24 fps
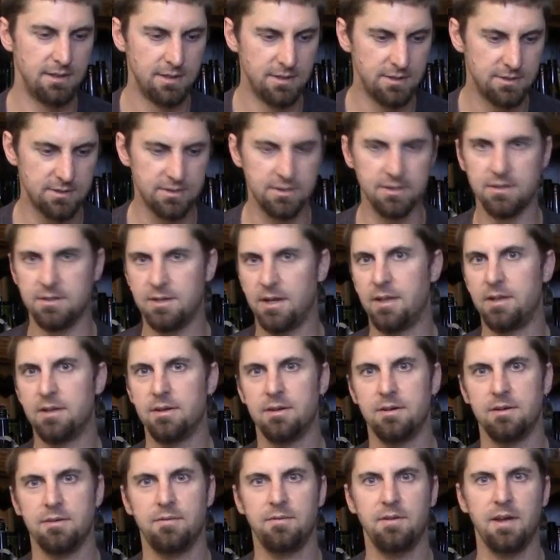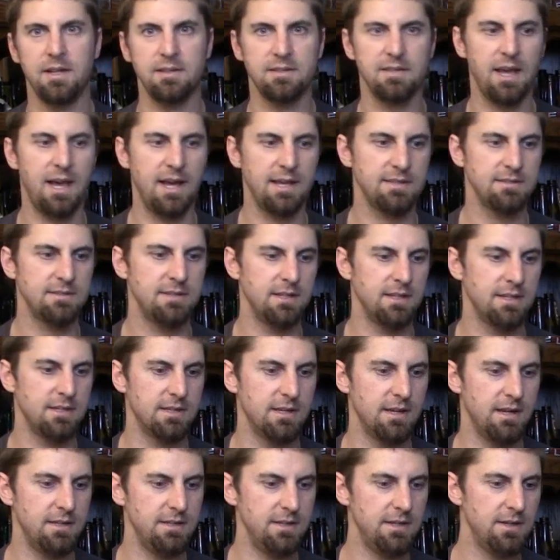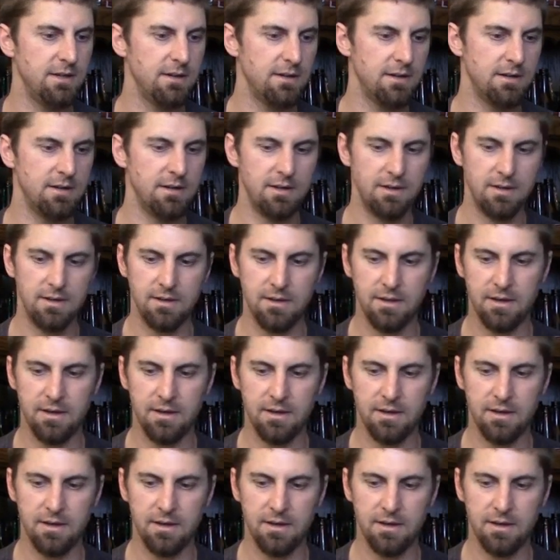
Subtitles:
just another fantastic year